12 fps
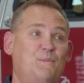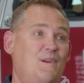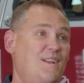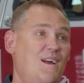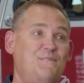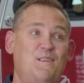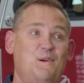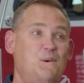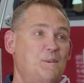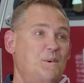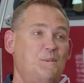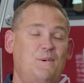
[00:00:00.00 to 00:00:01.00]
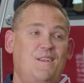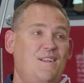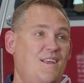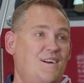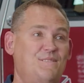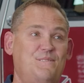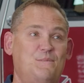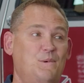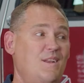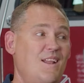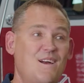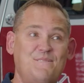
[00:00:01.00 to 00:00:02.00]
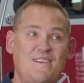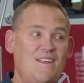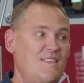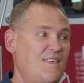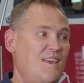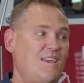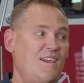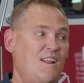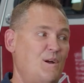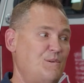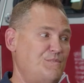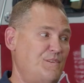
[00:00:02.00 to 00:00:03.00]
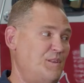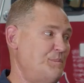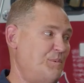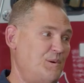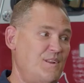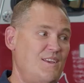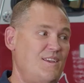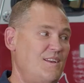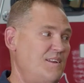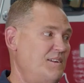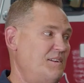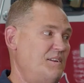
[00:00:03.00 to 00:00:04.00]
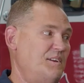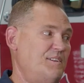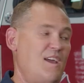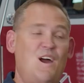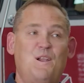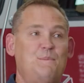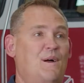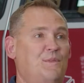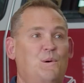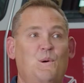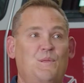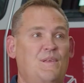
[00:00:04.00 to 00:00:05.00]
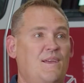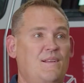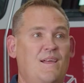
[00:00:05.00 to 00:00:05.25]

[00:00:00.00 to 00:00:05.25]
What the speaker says: We didn't have any equipment, we didn't have anything, and I was feeling pretty down about the whole thing.